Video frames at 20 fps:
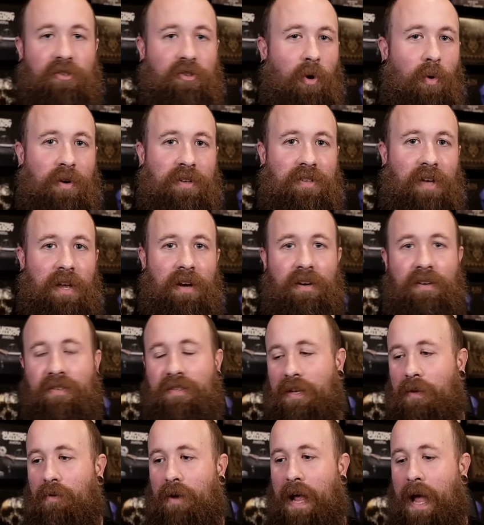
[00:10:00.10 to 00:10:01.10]
so excited to
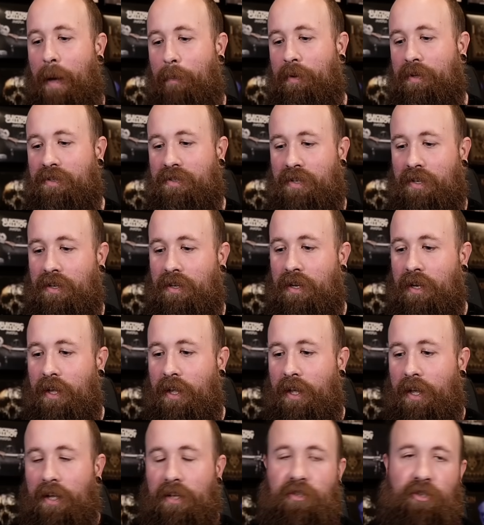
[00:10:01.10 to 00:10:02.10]
see what happens and
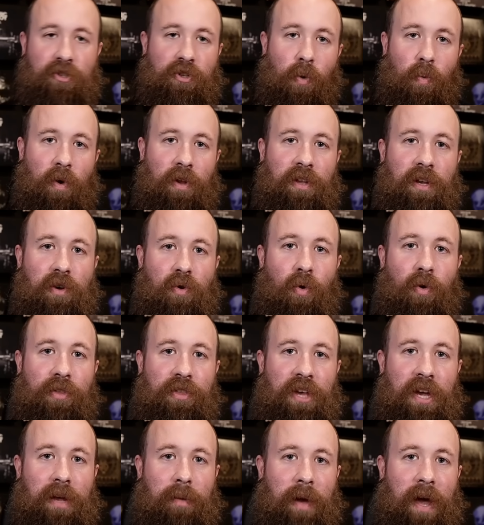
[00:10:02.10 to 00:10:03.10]
it's just a really cool
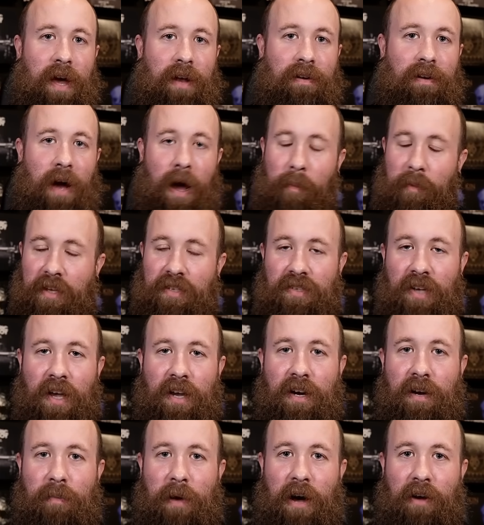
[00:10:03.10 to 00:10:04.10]
thing, man. I'm
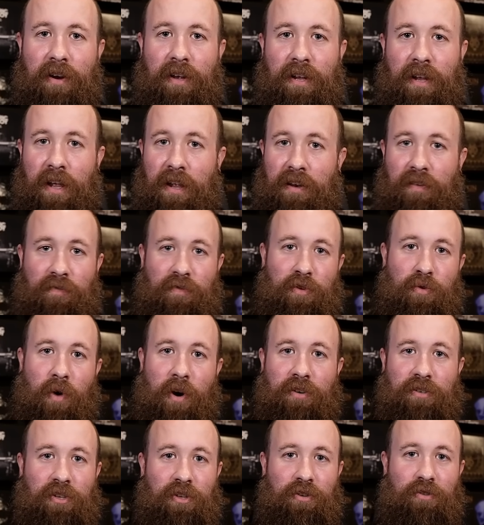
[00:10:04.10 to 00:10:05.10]
excited about it and if you
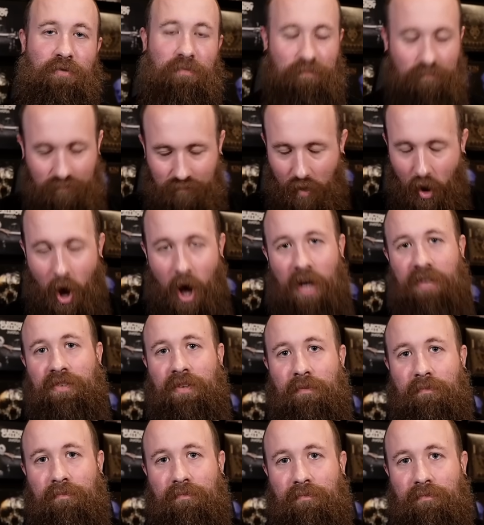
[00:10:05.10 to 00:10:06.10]
are too,
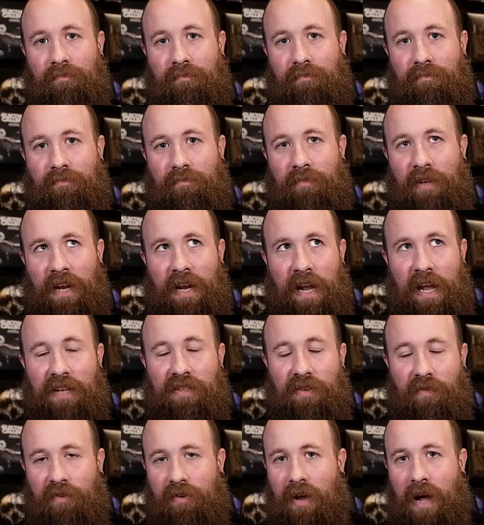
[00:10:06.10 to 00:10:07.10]
awesome. And I
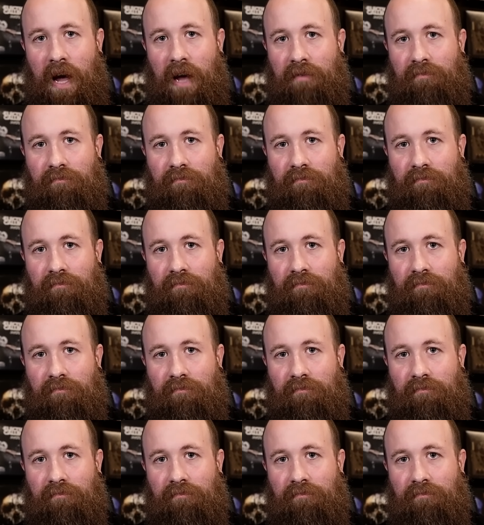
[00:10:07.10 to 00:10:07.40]
guess if you're not,